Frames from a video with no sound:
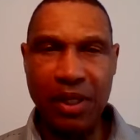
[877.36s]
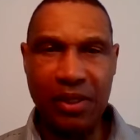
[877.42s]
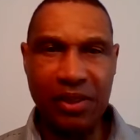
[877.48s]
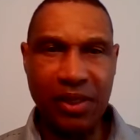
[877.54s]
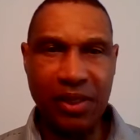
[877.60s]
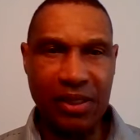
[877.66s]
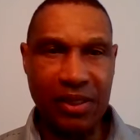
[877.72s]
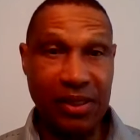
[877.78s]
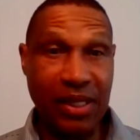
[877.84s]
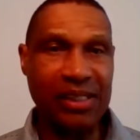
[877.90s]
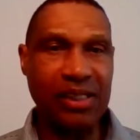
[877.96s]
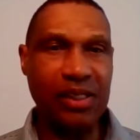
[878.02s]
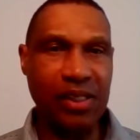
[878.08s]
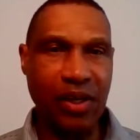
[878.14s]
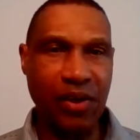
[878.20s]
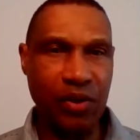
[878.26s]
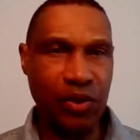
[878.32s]
it's
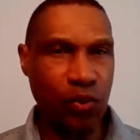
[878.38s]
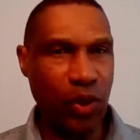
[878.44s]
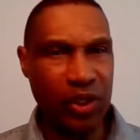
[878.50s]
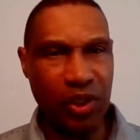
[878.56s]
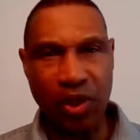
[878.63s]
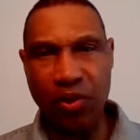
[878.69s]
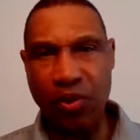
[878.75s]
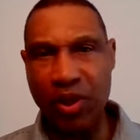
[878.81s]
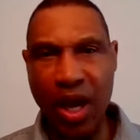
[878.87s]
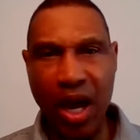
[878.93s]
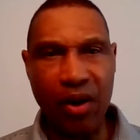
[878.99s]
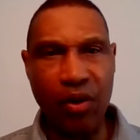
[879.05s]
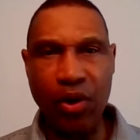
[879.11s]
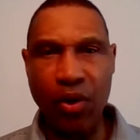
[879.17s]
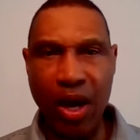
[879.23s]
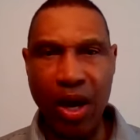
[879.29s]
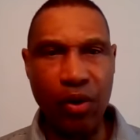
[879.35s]
necessary. To what degree, I
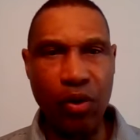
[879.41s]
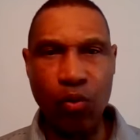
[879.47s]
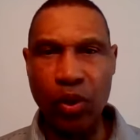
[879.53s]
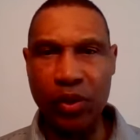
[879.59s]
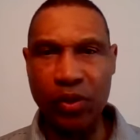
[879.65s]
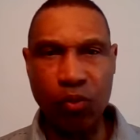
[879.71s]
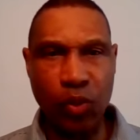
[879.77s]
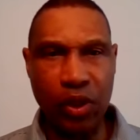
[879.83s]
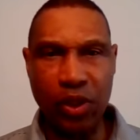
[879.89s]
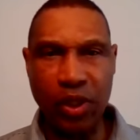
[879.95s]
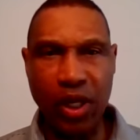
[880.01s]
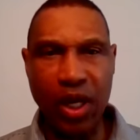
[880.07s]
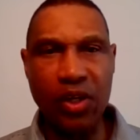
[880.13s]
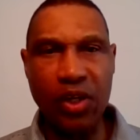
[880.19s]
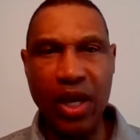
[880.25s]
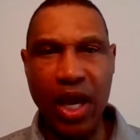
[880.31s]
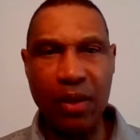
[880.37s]
don't know. I don't know what the
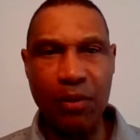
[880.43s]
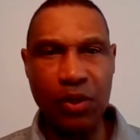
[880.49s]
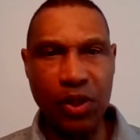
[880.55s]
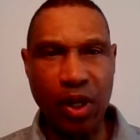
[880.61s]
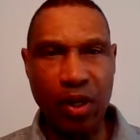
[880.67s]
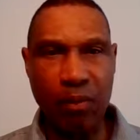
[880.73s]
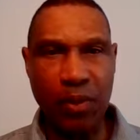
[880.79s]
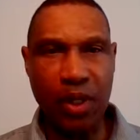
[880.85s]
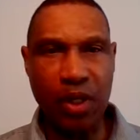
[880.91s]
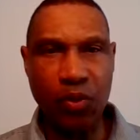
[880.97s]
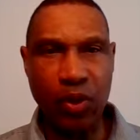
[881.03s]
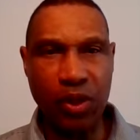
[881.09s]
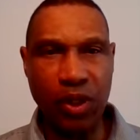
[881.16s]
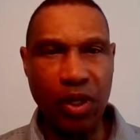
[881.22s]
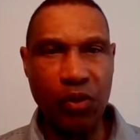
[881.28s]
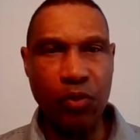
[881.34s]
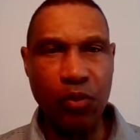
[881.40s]
end game is going to be,
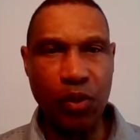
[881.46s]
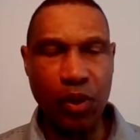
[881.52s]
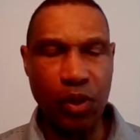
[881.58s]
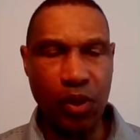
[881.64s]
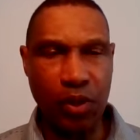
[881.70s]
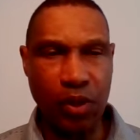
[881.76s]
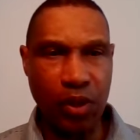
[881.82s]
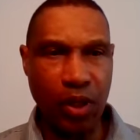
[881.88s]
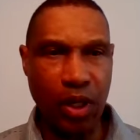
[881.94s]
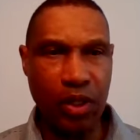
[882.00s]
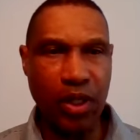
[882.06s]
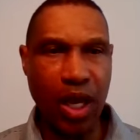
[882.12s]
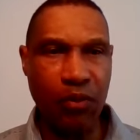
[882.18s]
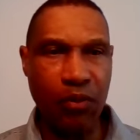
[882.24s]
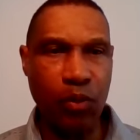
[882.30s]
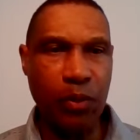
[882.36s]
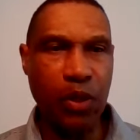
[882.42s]
what the end game
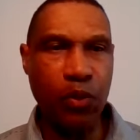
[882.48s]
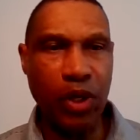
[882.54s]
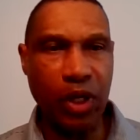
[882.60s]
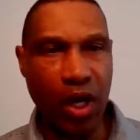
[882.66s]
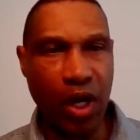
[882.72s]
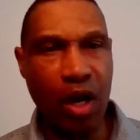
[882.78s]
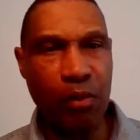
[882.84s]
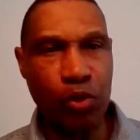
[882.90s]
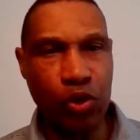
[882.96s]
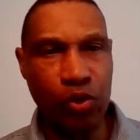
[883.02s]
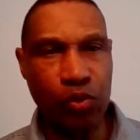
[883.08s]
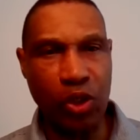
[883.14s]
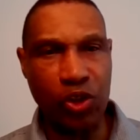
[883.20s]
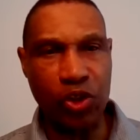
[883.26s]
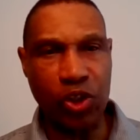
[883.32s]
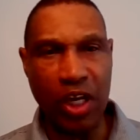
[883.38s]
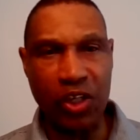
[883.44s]
is going to be,
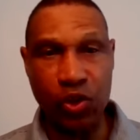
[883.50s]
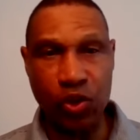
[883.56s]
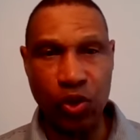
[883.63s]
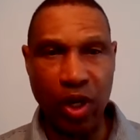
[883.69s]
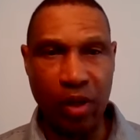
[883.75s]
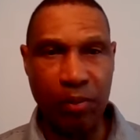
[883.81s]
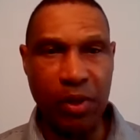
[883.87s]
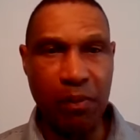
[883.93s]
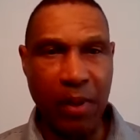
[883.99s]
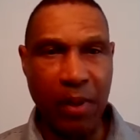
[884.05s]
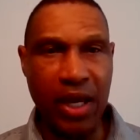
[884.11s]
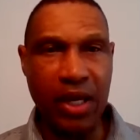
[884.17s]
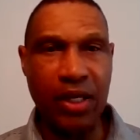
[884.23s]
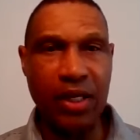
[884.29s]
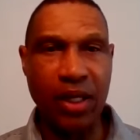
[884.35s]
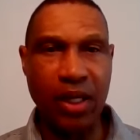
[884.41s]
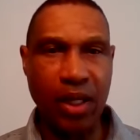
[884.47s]
what things are going to be
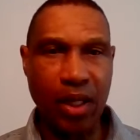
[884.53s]
made.